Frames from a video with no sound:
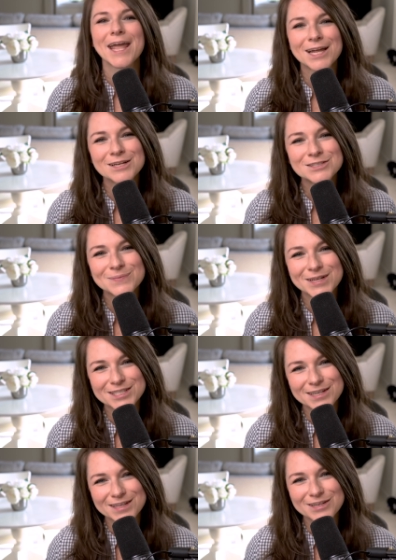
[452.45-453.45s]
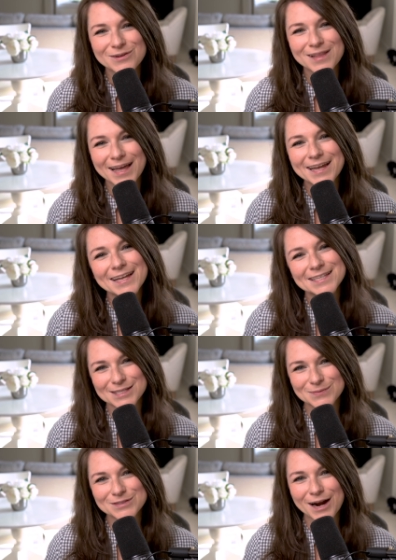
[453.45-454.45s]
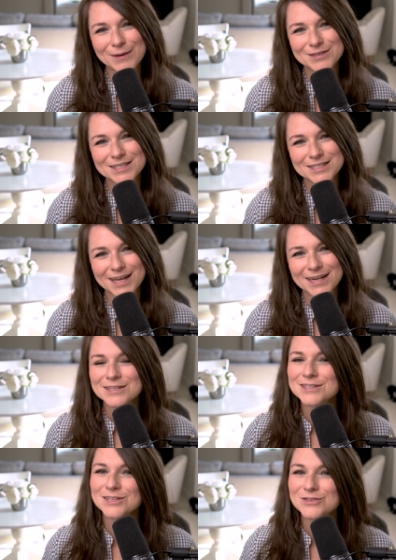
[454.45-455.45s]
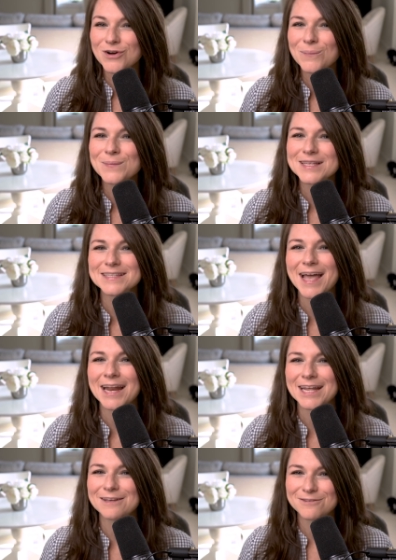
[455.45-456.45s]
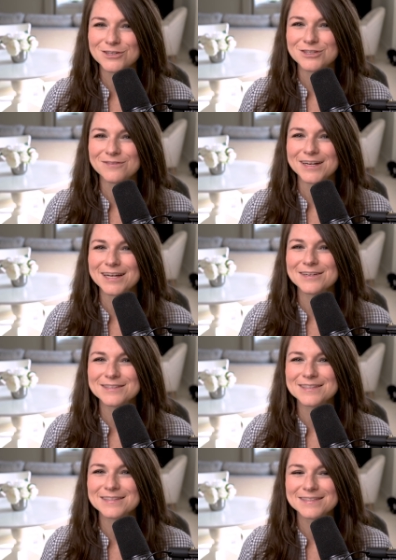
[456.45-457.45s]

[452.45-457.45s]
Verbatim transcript: And make sure that you like and subscribe to this channel so you don't miss any future videos.